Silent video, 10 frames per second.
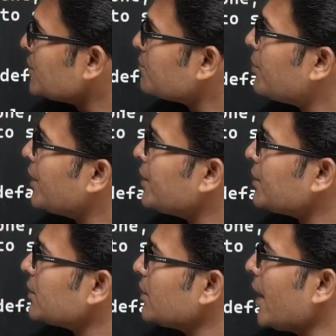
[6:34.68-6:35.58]
is
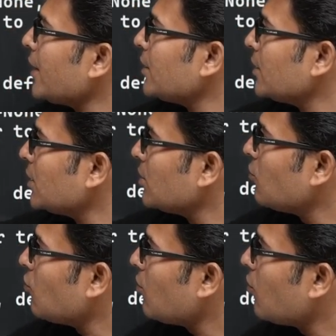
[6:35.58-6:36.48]
print and uh,
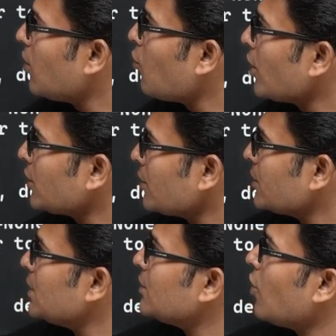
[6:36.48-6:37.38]
what are
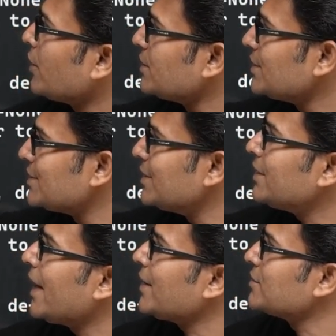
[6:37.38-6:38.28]
the what is its
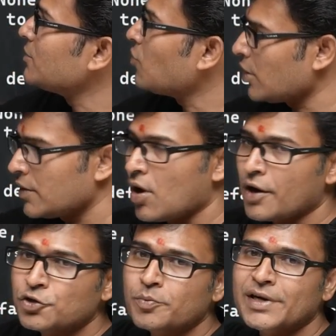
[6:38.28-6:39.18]
syntax and what are the
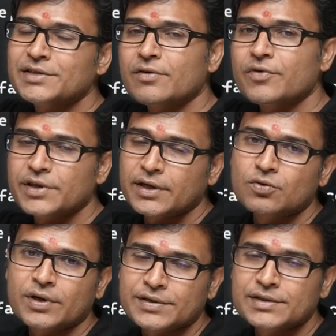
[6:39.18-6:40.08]
arguments everything
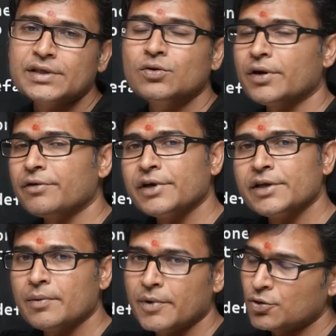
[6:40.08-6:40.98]
you can see you can
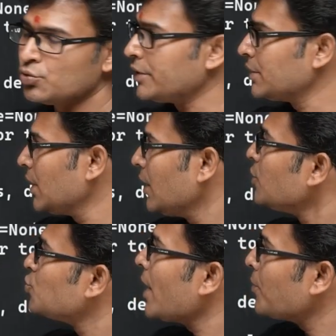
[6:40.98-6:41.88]
read them and do it
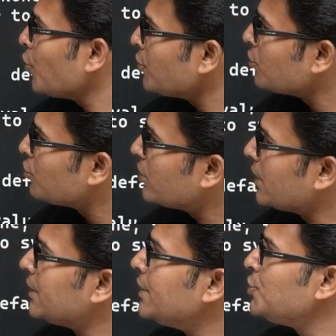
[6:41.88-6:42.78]
so i'm going to uh,
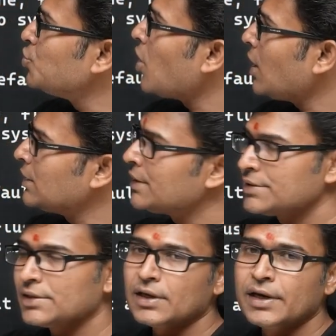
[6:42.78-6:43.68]
teach you all
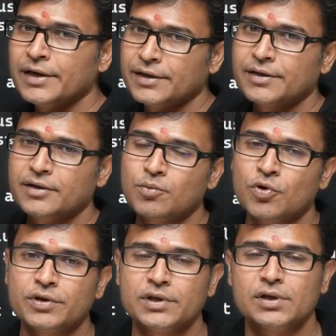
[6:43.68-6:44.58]
this uh, later
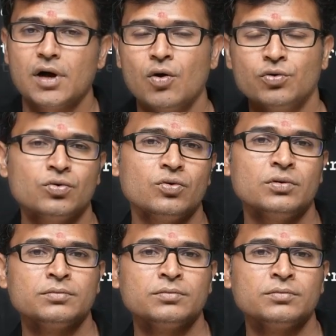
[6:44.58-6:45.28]
about uh, how to